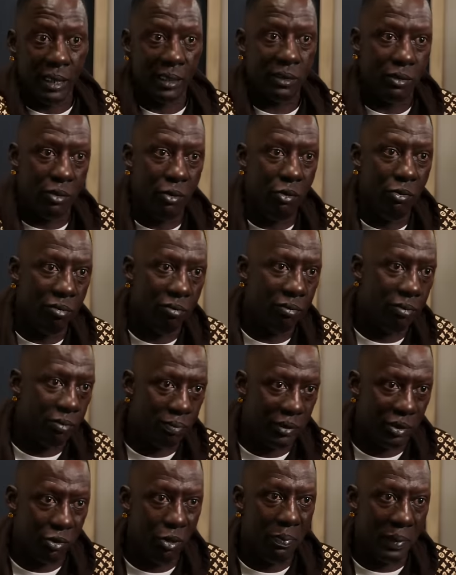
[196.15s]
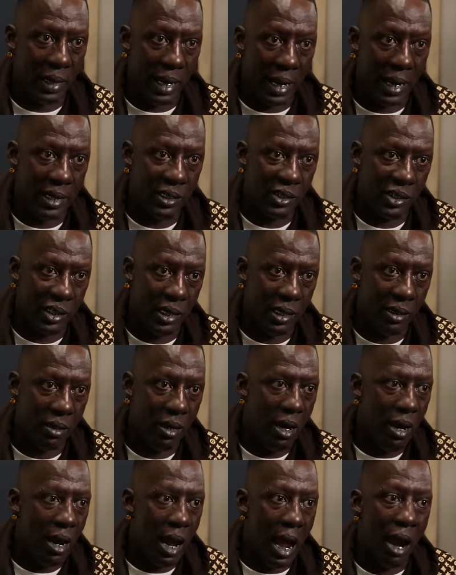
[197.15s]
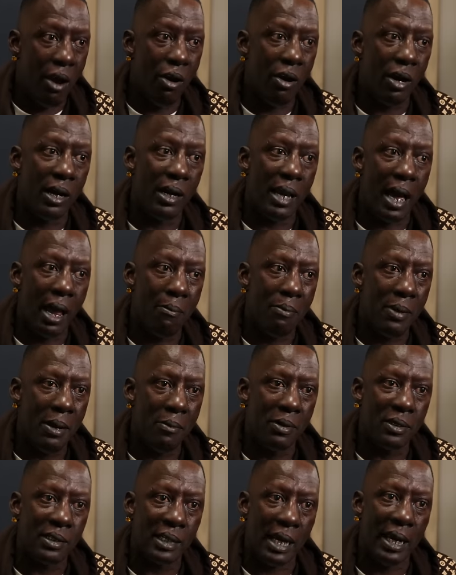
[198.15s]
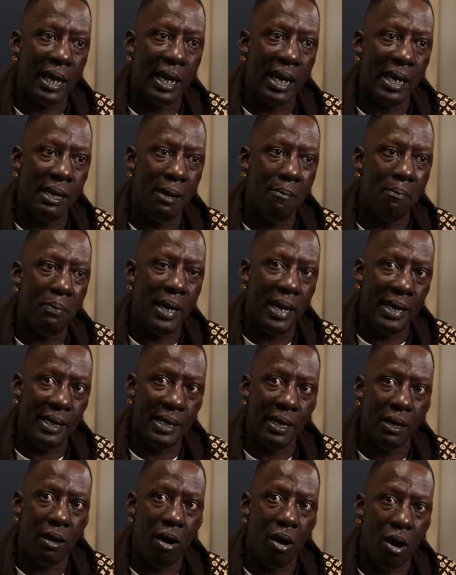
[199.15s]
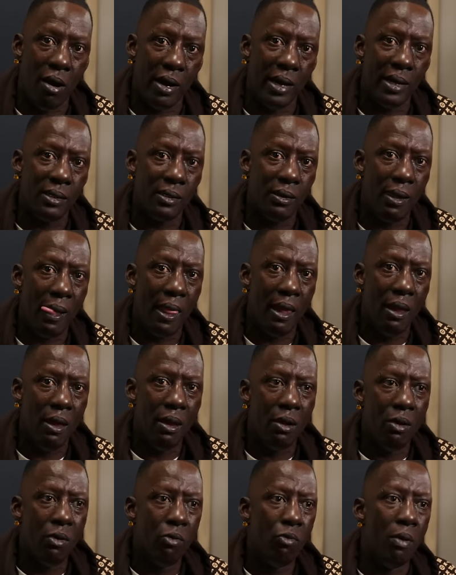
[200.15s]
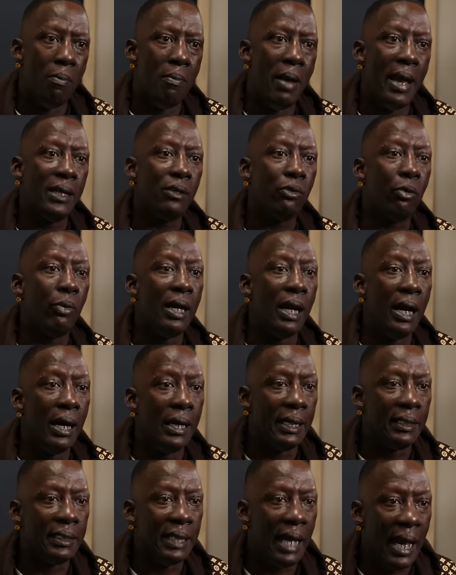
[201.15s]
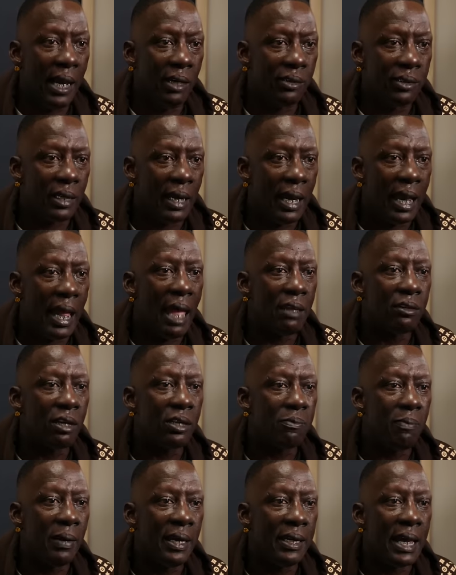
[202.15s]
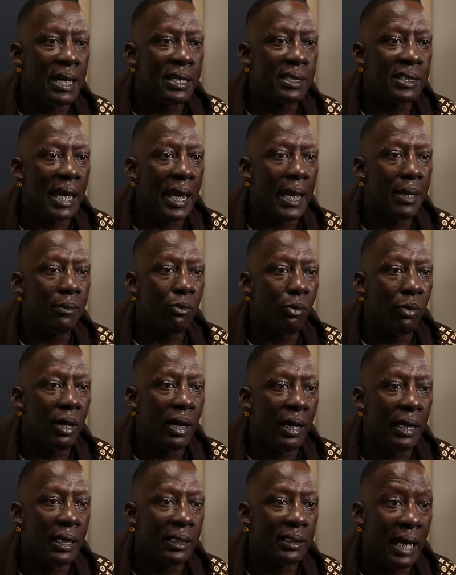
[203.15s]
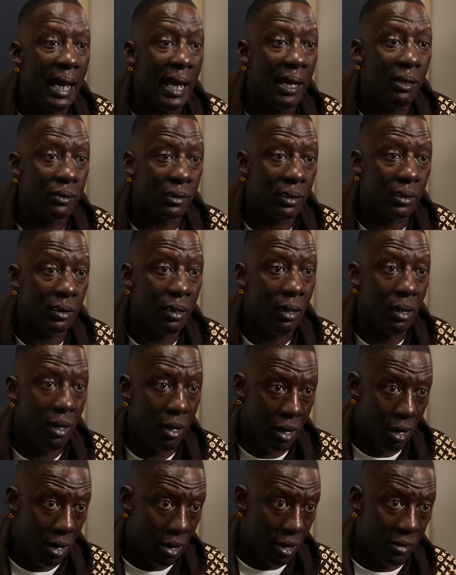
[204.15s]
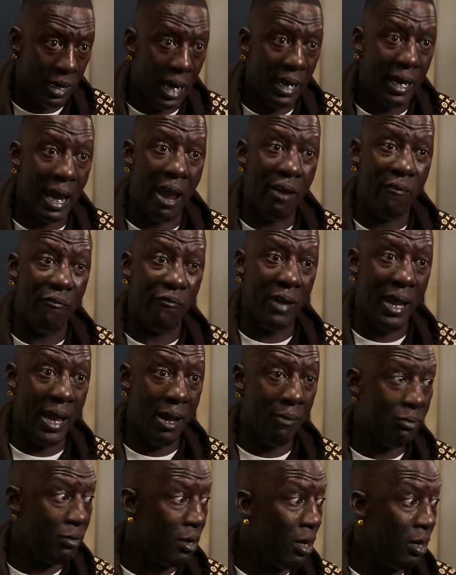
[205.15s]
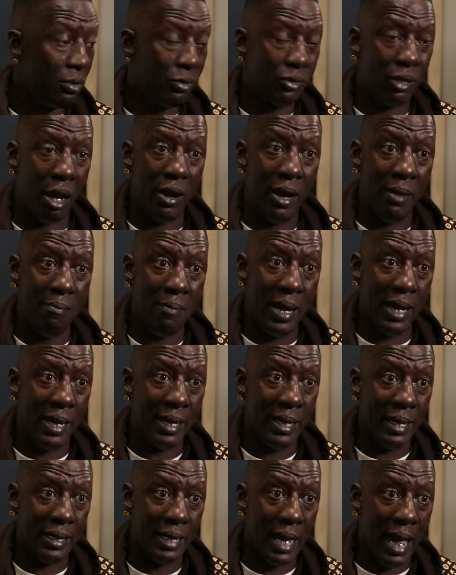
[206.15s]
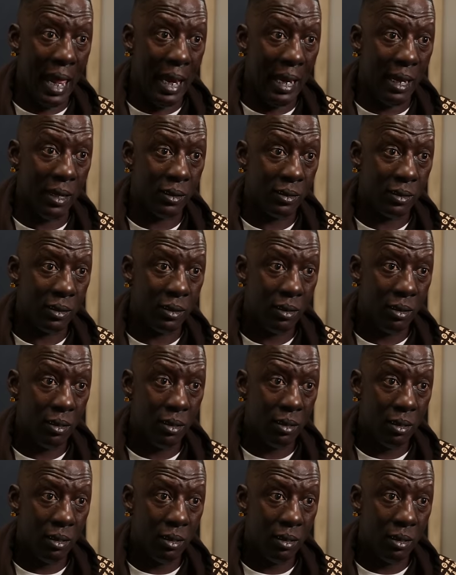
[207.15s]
just do stupid ass shit. I heard a lot of people say independent artists would make three hundred thousand and have to spend that same three hundred thousand. They gave Flip thirty million dollars